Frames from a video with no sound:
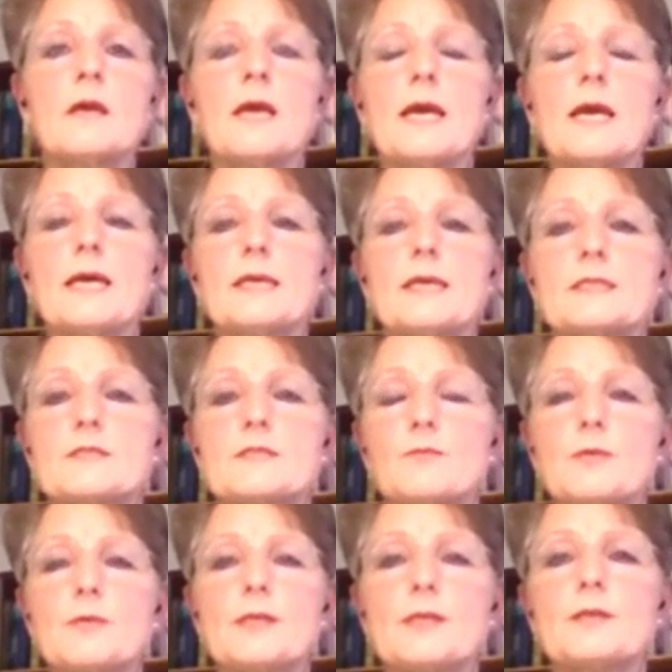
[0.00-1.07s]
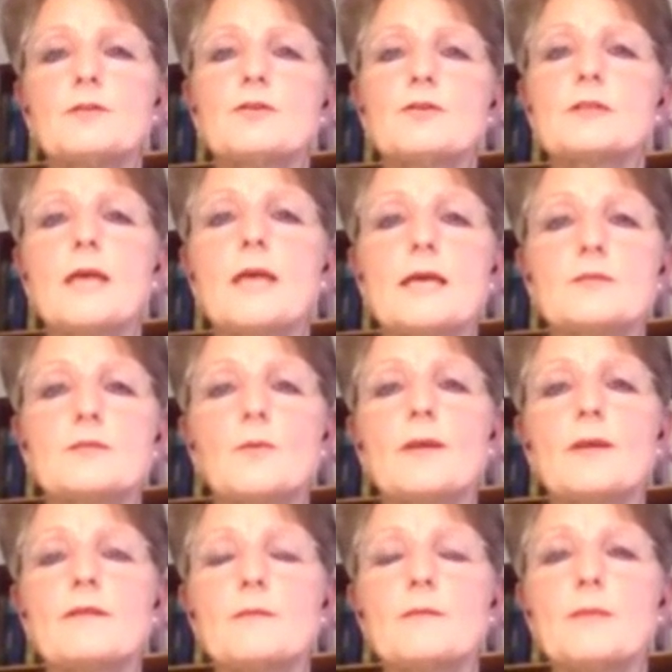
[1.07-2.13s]
And we looked at
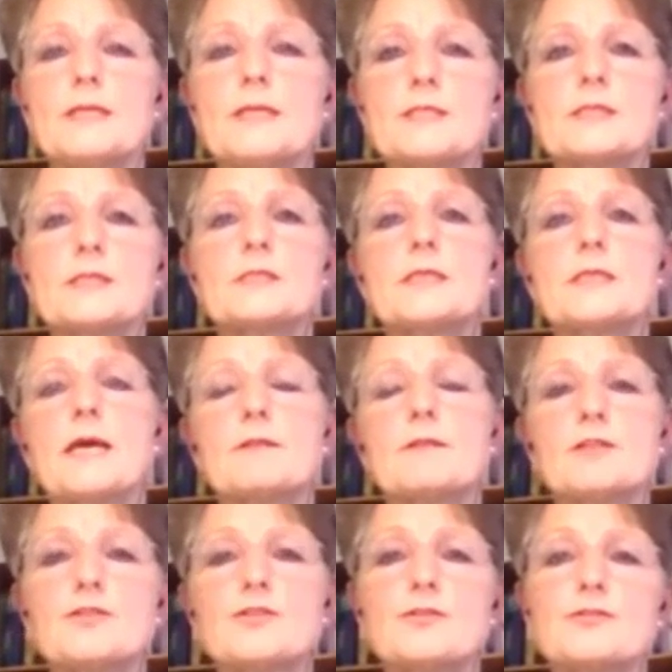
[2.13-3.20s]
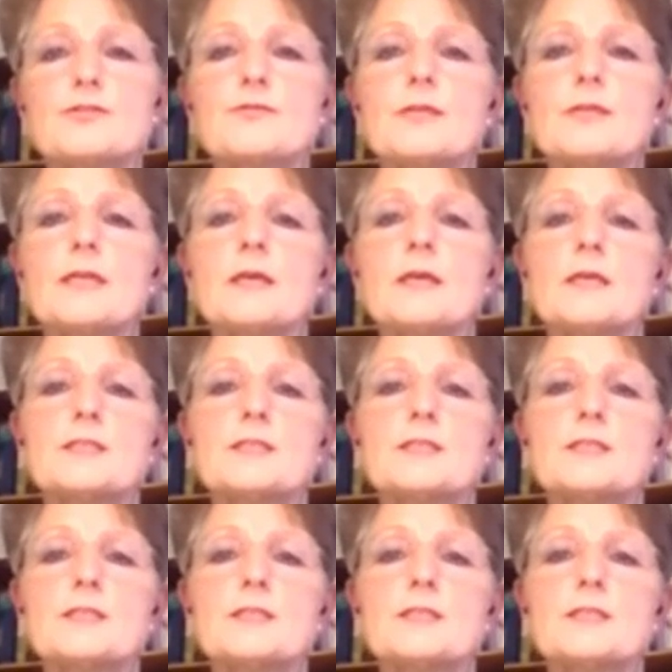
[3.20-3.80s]
whether patients having surgery